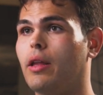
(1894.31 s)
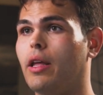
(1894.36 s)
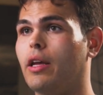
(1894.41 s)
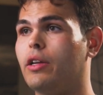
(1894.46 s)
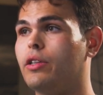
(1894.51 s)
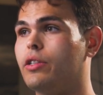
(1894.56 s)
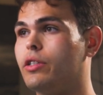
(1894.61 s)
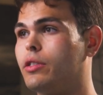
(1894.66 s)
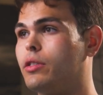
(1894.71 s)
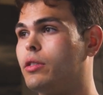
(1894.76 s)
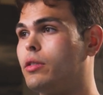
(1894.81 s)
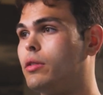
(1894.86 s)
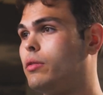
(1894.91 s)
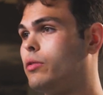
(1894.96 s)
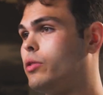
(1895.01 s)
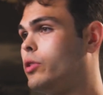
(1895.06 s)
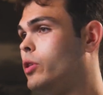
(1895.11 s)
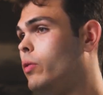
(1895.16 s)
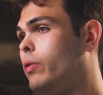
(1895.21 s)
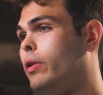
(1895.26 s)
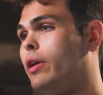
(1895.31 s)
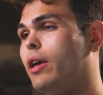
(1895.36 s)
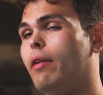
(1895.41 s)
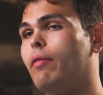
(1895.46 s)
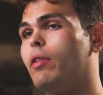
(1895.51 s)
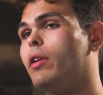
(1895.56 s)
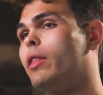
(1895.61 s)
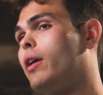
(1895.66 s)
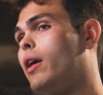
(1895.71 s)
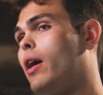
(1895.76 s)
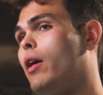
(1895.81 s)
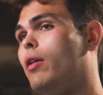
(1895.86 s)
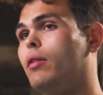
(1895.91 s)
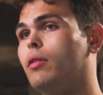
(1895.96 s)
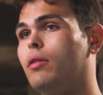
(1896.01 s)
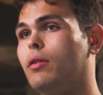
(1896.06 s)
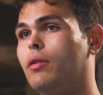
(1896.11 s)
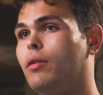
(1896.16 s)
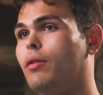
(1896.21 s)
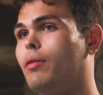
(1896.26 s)
And just tuning everything out.
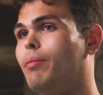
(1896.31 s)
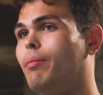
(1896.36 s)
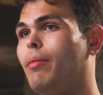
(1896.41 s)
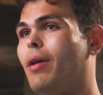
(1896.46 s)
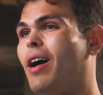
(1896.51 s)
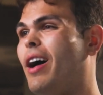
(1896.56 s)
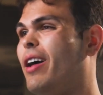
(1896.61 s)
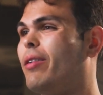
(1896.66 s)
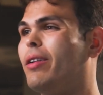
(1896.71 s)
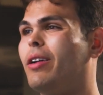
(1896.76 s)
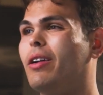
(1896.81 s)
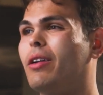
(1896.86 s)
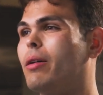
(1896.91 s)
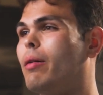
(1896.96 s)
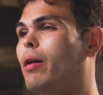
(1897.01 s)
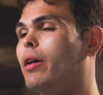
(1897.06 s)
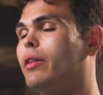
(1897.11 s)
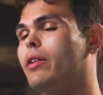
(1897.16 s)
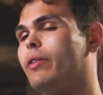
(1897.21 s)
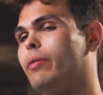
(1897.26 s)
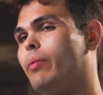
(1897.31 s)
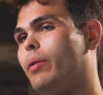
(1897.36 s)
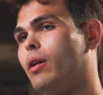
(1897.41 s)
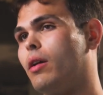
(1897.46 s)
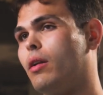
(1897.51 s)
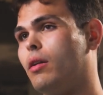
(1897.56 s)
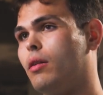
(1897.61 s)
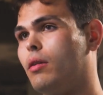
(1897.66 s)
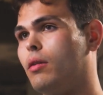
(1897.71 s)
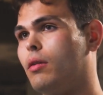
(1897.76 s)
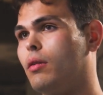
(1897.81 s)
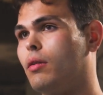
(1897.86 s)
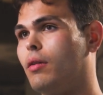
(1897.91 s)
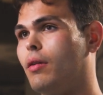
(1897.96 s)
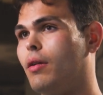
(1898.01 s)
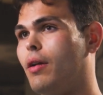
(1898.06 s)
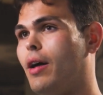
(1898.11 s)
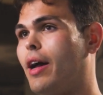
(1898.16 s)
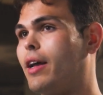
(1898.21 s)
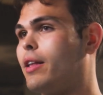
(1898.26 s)
I don't need to go out this weekend.
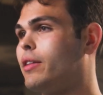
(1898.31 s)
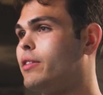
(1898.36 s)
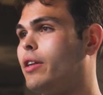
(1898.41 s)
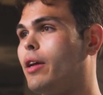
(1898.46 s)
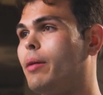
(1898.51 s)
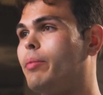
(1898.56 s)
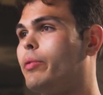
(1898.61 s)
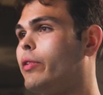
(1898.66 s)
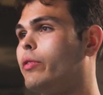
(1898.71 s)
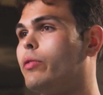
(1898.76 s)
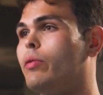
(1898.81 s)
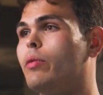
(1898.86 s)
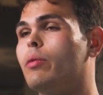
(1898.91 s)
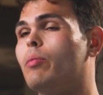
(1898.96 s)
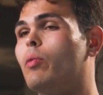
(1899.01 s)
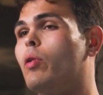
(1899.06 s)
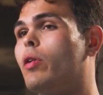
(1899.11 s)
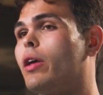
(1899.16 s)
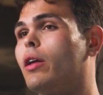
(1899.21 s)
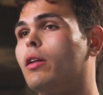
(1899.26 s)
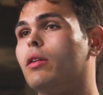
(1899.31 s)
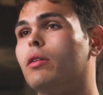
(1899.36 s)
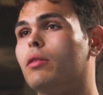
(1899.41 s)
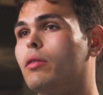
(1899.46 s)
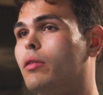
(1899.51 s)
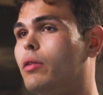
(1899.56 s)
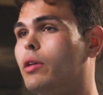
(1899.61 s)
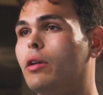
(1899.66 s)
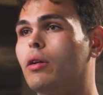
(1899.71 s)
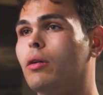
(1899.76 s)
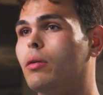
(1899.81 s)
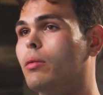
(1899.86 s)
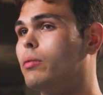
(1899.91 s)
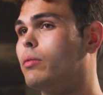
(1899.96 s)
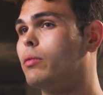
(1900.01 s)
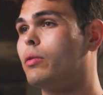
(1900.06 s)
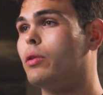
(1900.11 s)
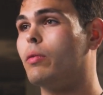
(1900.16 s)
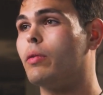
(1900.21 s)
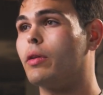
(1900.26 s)
I can stay up till 2 a.m,
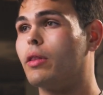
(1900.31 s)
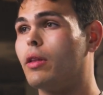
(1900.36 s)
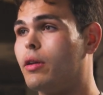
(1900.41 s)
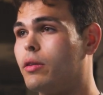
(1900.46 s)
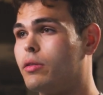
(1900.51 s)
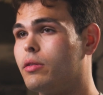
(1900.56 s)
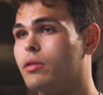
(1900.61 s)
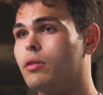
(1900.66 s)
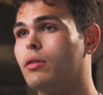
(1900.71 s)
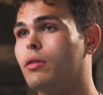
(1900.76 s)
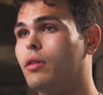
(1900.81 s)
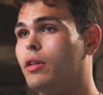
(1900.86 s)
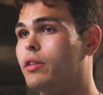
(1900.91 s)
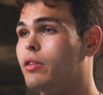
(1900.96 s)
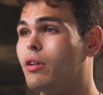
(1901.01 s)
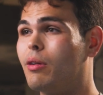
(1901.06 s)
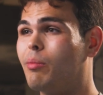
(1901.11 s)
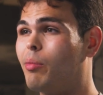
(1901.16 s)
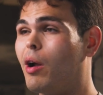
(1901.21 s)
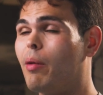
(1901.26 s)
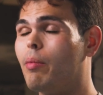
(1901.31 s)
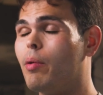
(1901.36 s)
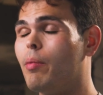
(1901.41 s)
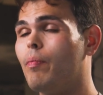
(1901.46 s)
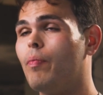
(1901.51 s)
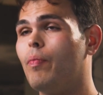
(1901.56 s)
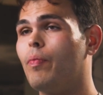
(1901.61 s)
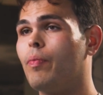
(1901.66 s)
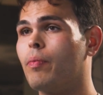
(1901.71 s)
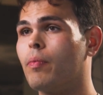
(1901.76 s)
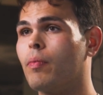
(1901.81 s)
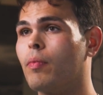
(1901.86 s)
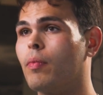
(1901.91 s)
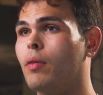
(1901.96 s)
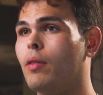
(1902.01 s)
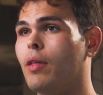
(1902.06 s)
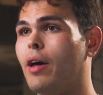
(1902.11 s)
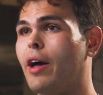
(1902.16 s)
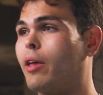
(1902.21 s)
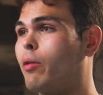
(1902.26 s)
doing this. That's not a problem.
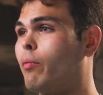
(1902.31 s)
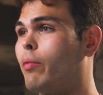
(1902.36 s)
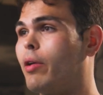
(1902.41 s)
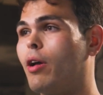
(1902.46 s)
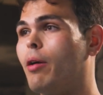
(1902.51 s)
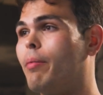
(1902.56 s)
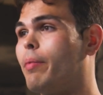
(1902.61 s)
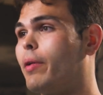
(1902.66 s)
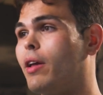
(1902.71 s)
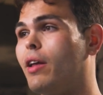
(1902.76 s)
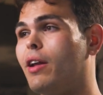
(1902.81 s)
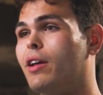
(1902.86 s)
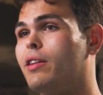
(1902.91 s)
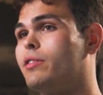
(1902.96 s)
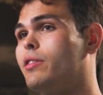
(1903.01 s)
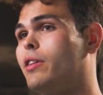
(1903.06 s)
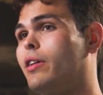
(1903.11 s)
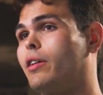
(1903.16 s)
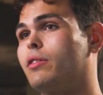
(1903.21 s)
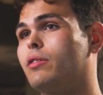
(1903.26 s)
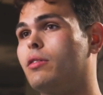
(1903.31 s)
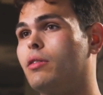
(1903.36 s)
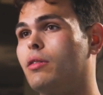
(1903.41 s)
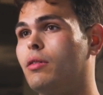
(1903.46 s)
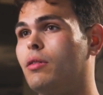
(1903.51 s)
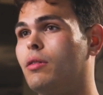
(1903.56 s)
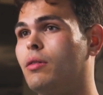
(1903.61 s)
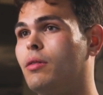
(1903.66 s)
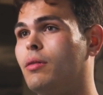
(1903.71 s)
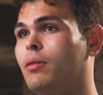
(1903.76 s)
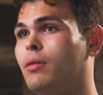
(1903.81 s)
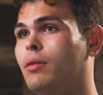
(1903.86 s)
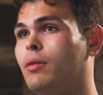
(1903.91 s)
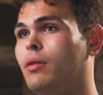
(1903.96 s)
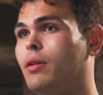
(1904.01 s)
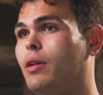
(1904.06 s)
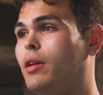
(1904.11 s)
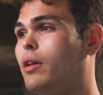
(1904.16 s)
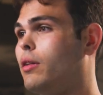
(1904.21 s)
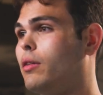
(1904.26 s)
I can wake up again at 6
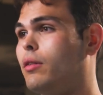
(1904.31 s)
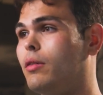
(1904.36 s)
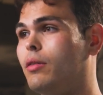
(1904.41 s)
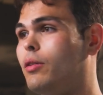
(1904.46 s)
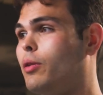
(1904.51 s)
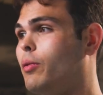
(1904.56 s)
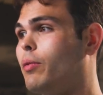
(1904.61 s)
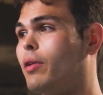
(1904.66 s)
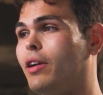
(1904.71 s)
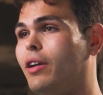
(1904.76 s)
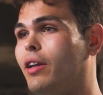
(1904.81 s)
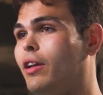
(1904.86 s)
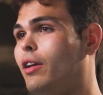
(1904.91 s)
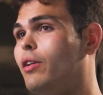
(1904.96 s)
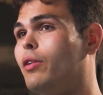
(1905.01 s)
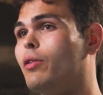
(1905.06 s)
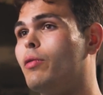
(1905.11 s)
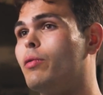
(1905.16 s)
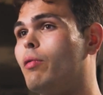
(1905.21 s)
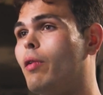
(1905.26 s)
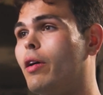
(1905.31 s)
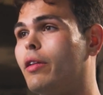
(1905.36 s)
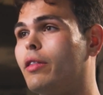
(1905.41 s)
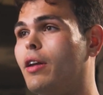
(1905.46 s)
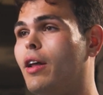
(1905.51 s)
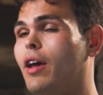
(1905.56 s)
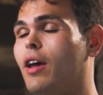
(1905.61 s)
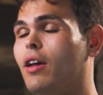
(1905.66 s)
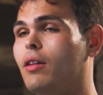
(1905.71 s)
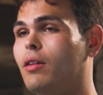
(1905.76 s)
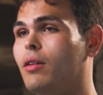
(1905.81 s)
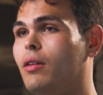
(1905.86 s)
and do what I need to do throughout the day.